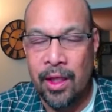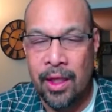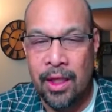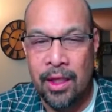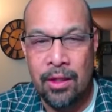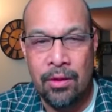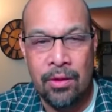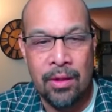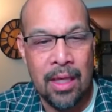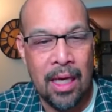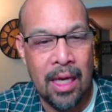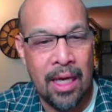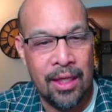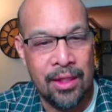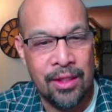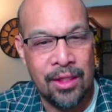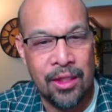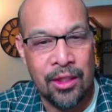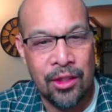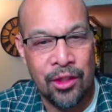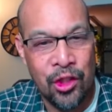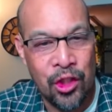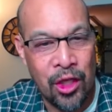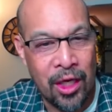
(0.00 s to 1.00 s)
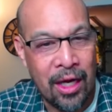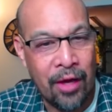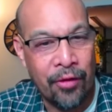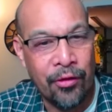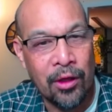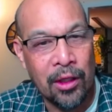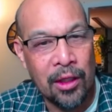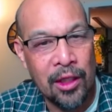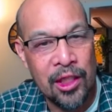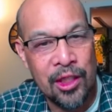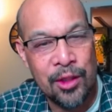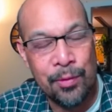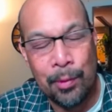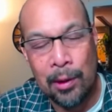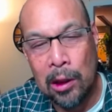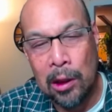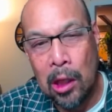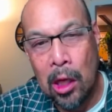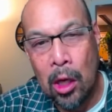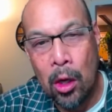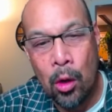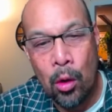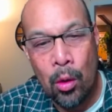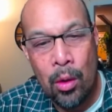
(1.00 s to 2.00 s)
you guys can check out the list
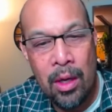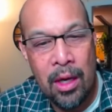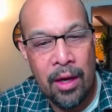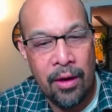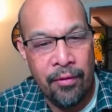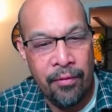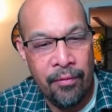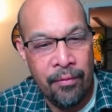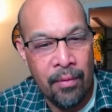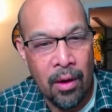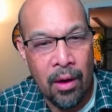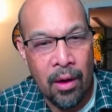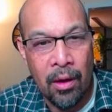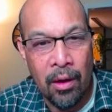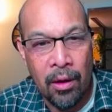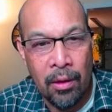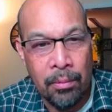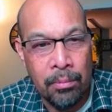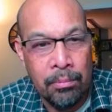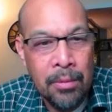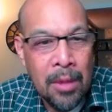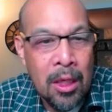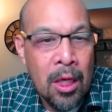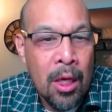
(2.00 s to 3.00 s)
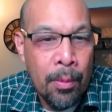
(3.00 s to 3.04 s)
below and um,